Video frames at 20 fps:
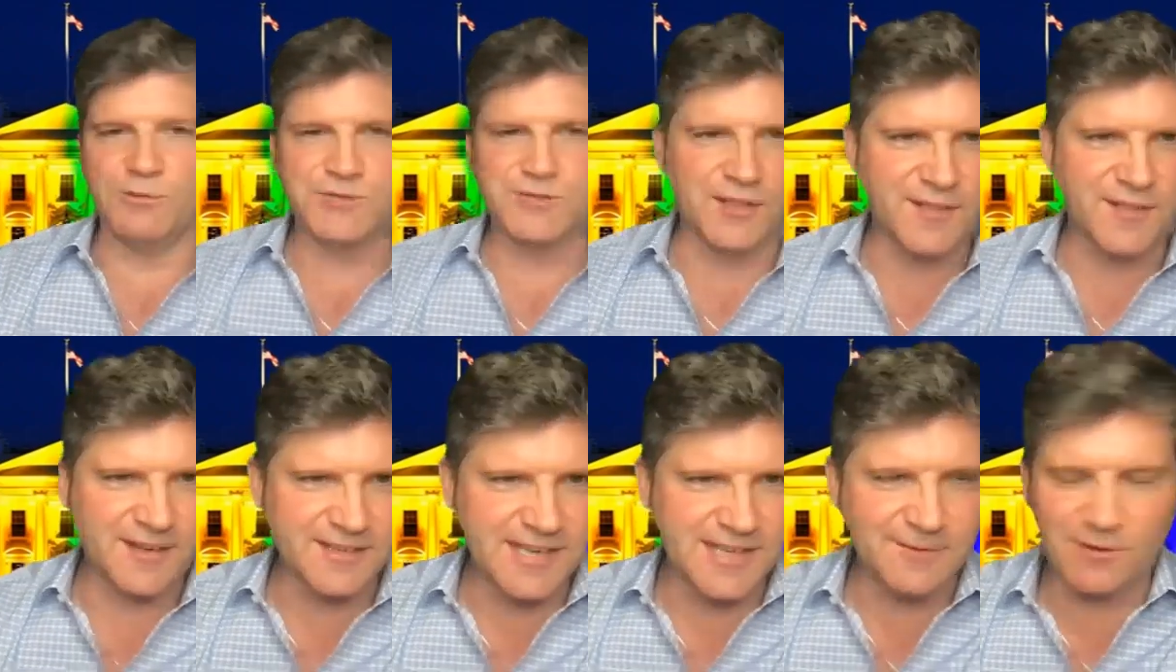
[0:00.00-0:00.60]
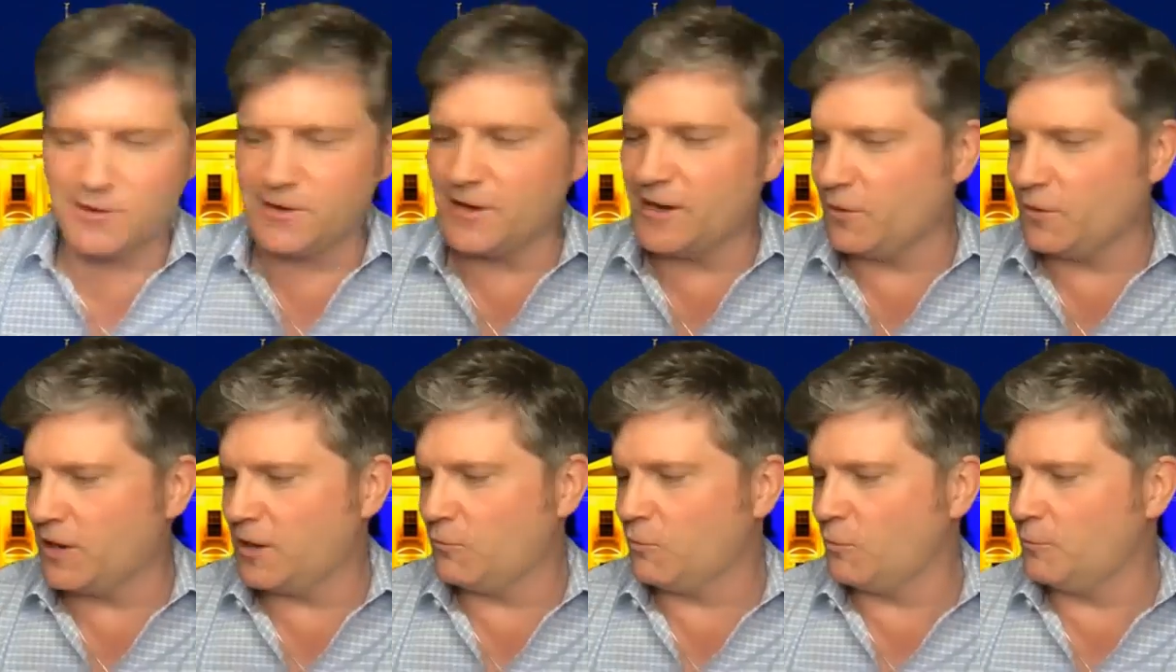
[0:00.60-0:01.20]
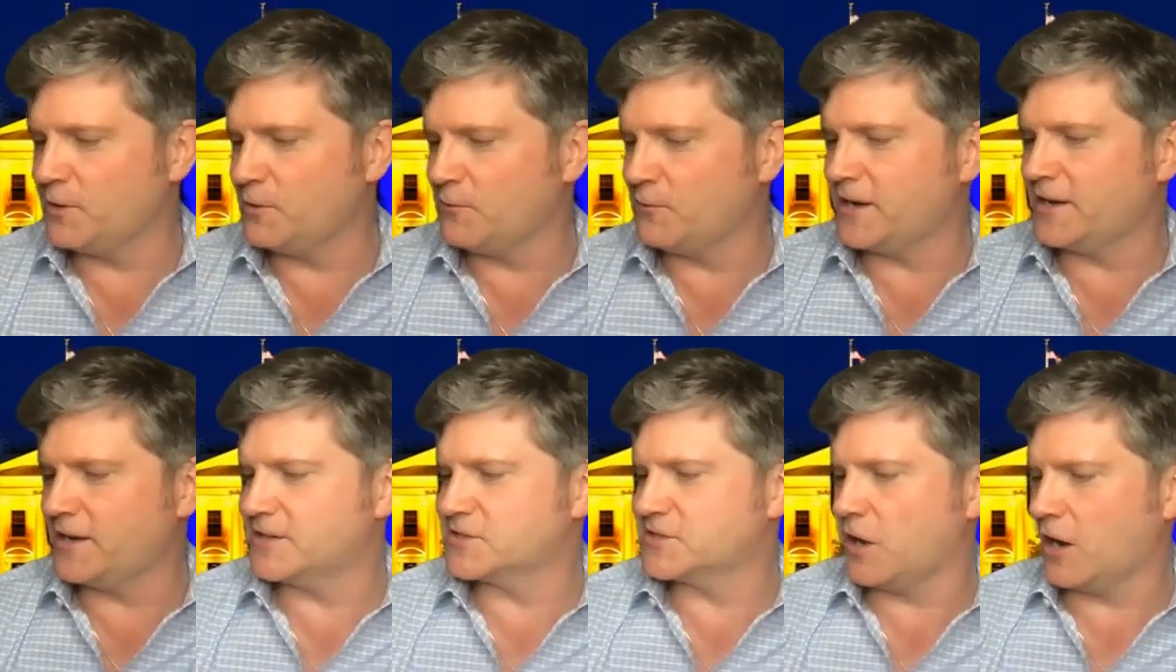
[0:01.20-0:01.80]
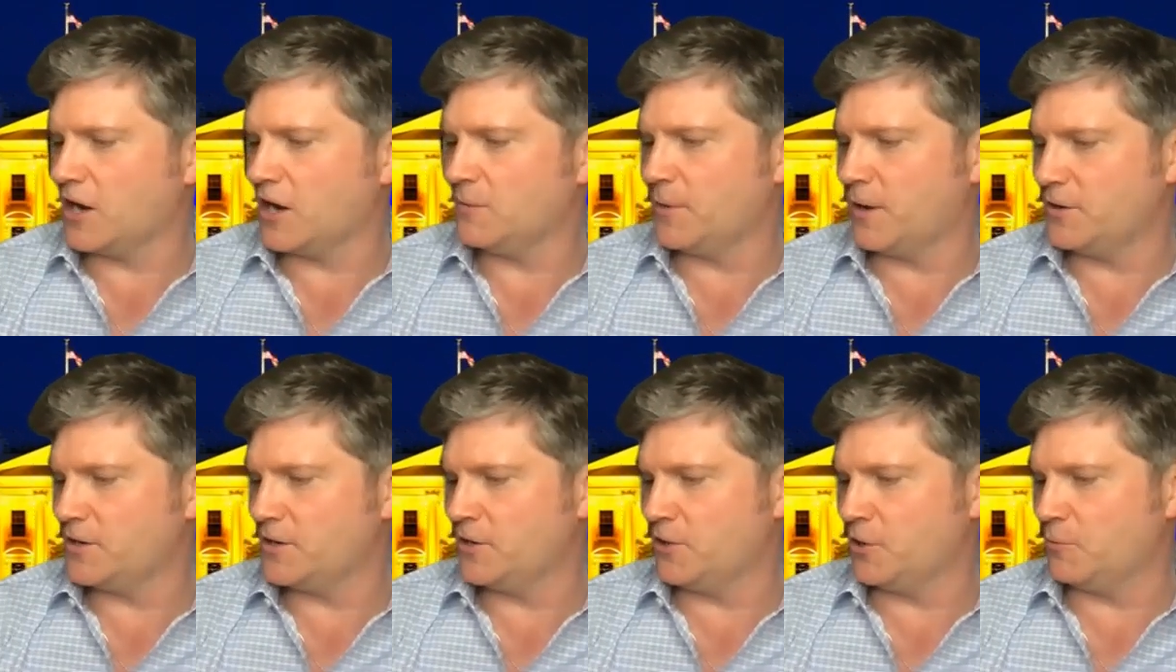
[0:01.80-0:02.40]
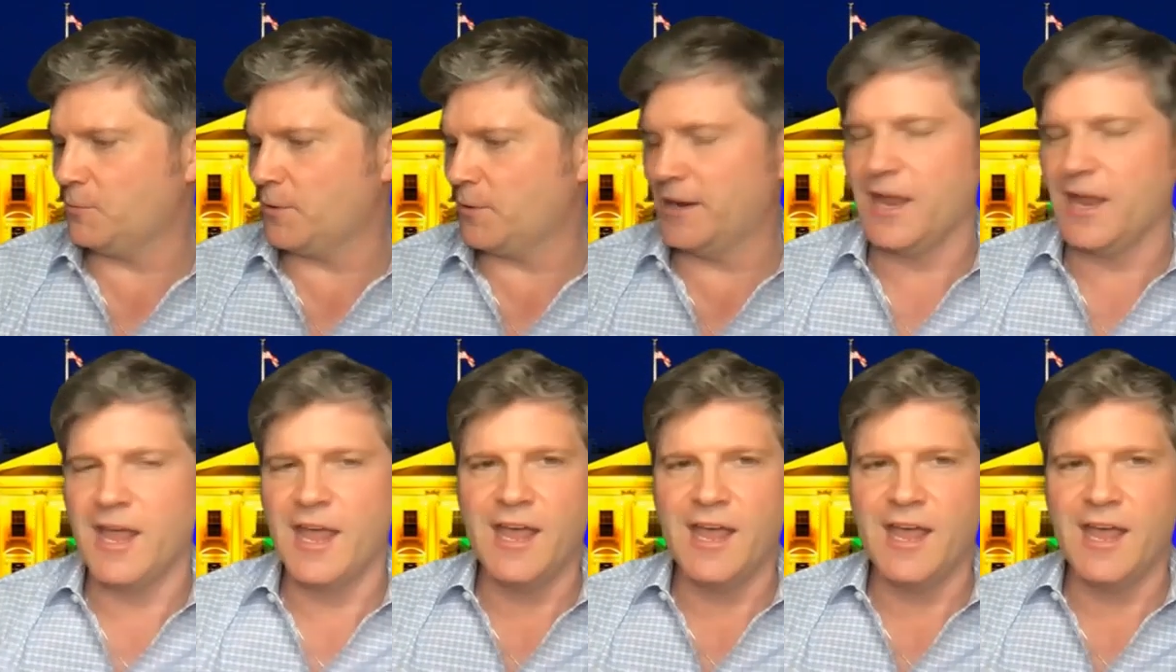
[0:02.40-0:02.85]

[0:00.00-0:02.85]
which I think David will be ready to talk about here. But